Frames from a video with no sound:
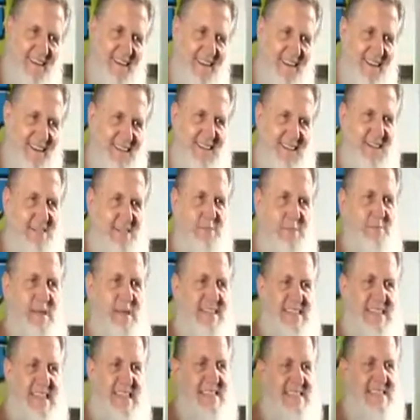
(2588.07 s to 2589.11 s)
It doesn't make
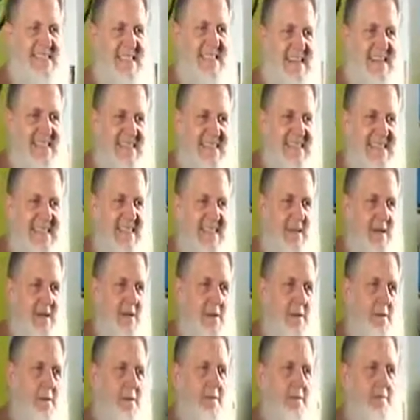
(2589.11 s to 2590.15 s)
sense, does it?
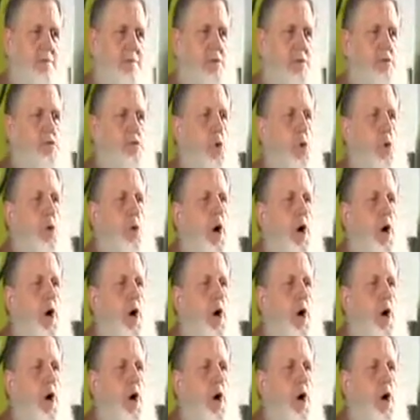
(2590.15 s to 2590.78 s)
So